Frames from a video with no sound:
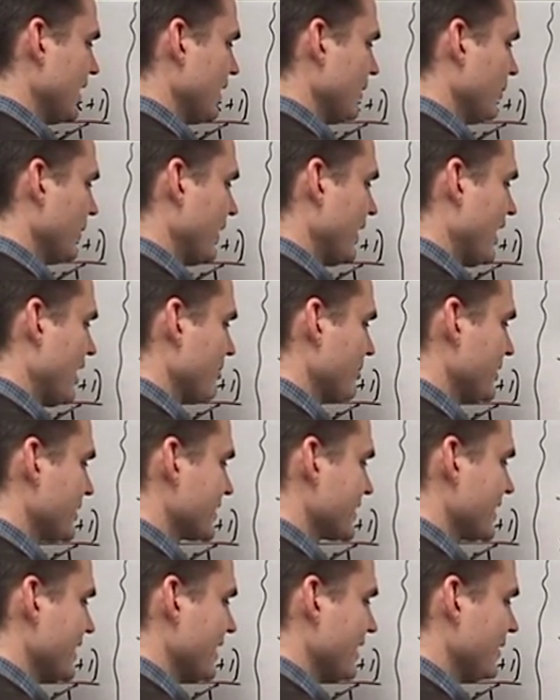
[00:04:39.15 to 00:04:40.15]
What
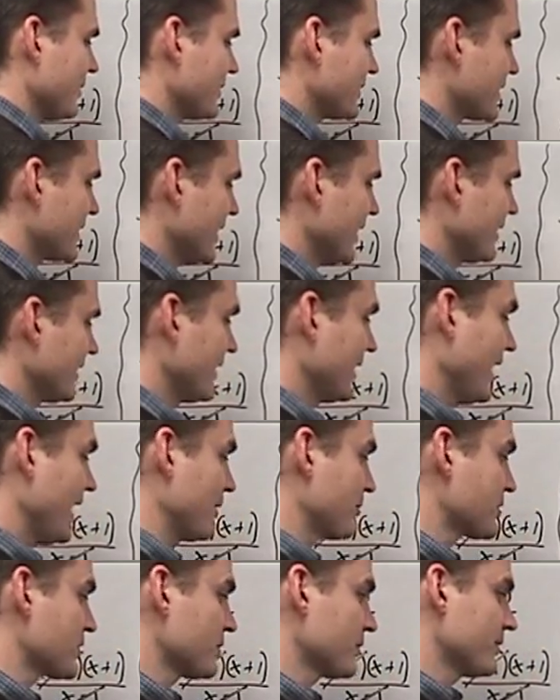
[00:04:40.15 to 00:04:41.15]
happens now is that the
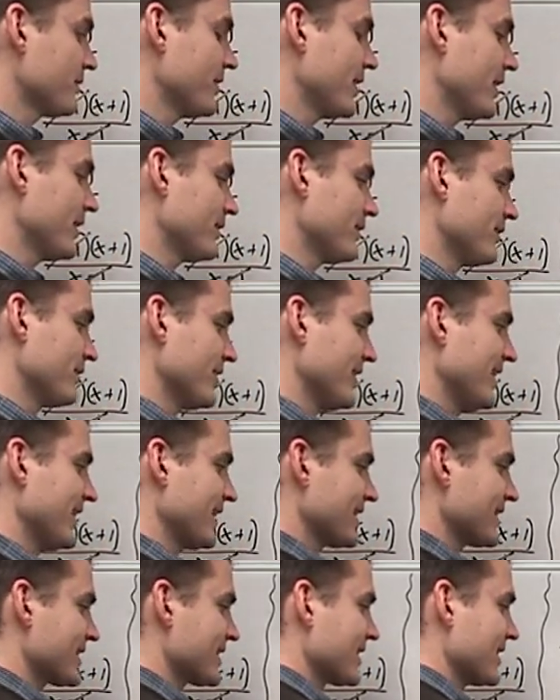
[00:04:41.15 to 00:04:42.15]
absolute value of
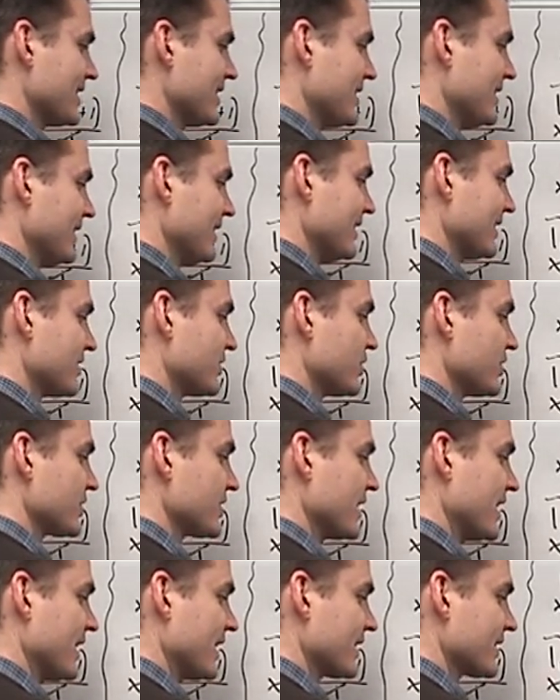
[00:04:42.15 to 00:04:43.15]
x is
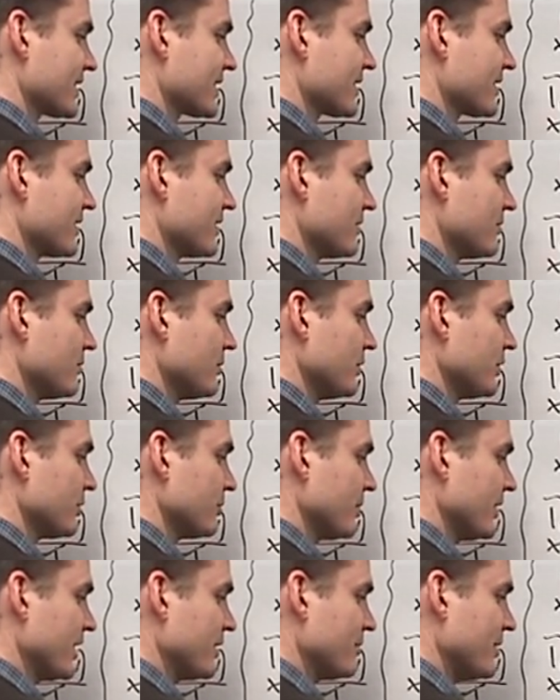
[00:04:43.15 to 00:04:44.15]
just x
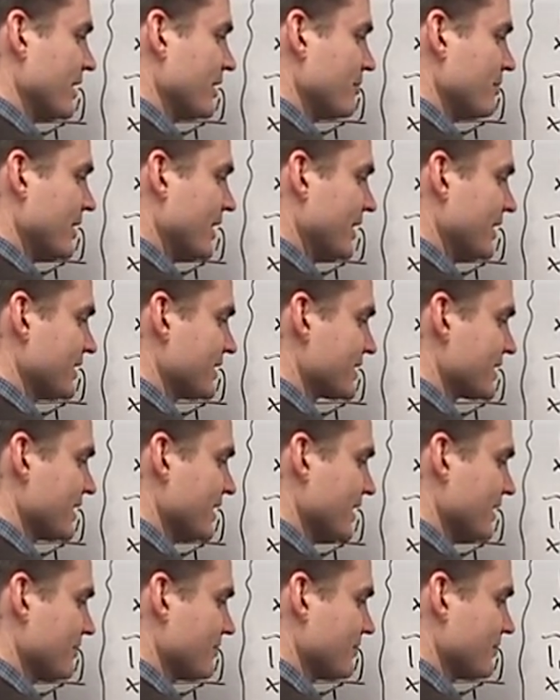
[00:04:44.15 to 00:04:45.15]
multiplied by a minus
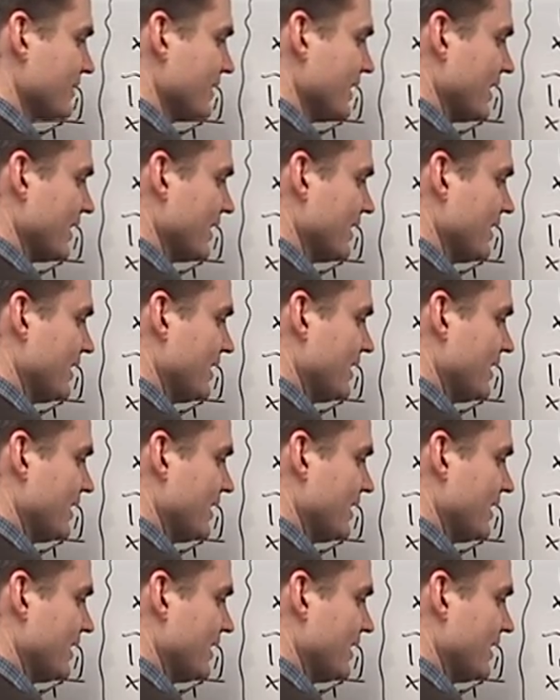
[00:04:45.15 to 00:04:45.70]
sign. Okay?